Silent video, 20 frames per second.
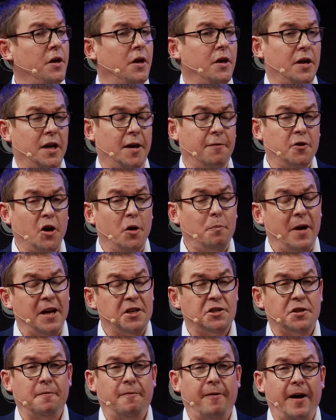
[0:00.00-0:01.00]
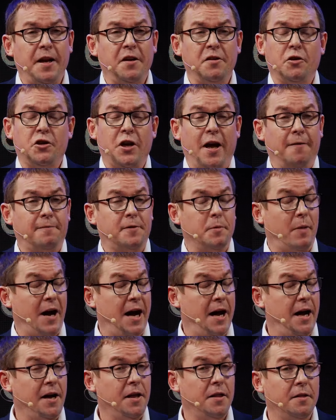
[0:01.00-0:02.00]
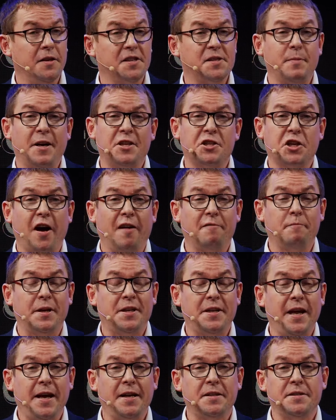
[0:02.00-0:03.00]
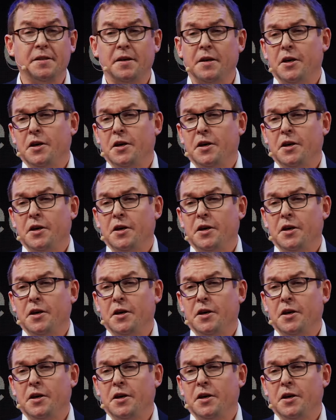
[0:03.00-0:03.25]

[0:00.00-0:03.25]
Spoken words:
if you're a pension fund, you have to buy this much government debt.